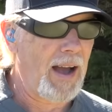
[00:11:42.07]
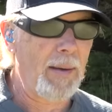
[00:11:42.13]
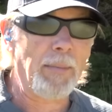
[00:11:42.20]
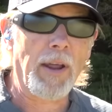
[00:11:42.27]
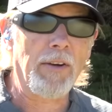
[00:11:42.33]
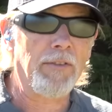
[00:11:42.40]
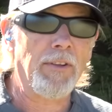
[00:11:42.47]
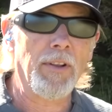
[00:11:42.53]
I'm
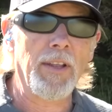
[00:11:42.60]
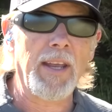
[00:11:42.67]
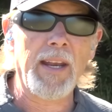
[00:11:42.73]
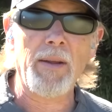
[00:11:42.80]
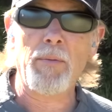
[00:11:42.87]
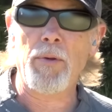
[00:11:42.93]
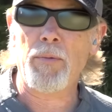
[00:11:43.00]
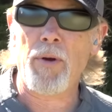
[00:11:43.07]
not
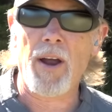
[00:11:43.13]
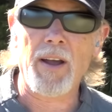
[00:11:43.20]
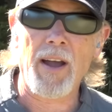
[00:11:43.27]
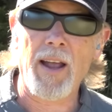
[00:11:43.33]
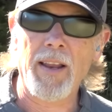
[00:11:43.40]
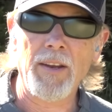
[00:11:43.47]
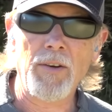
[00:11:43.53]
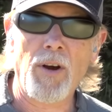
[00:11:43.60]
affiliated with Rock
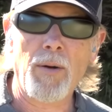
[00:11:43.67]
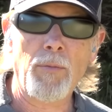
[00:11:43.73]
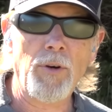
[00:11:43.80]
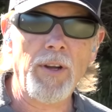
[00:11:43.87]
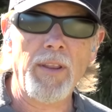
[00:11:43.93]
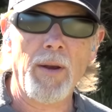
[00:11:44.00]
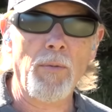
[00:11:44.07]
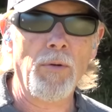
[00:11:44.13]
Island
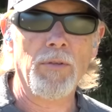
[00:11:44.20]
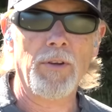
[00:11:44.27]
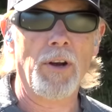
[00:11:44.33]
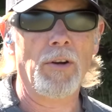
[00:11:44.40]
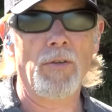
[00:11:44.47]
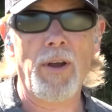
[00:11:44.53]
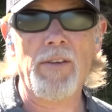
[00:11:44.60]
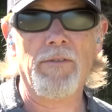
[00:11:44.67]
Armory. They were,
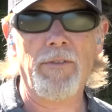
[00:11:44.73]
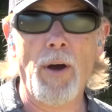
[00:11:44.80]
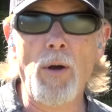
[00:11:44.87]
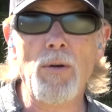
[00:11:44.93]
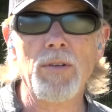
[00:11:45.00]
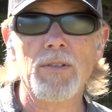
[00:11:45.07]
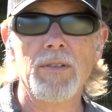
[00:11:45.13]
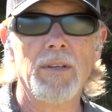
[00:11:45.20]
they're great
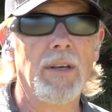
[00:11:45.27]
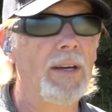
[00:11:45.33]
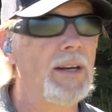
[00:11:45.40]
folks